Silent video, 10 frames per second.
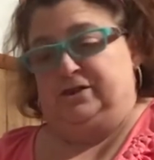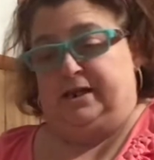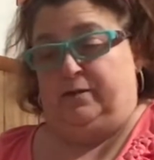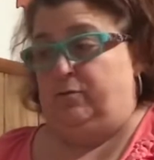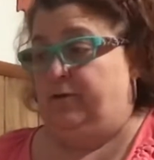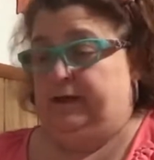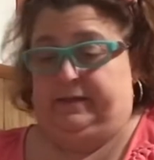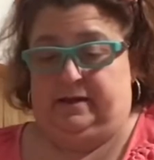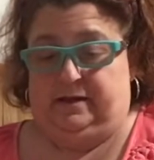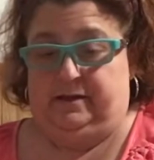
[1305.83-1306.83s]
Jenny won't
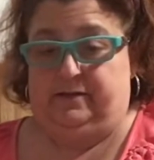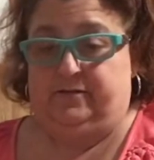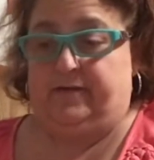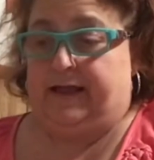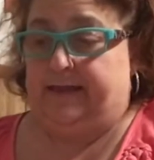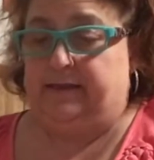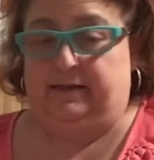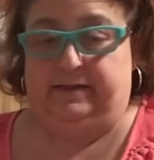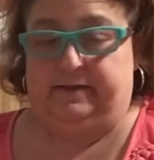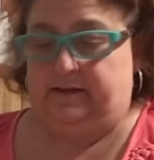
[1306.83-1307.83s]
eat the onions. Frank,
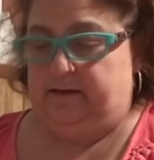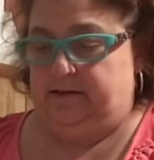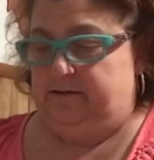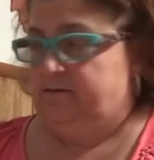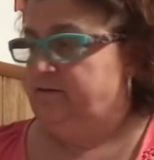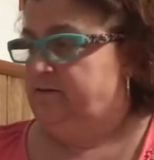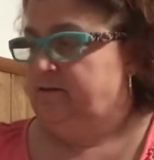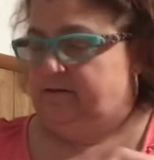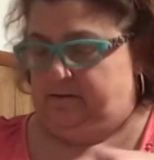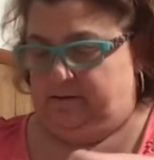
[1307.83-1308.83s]
he'll eat the onions.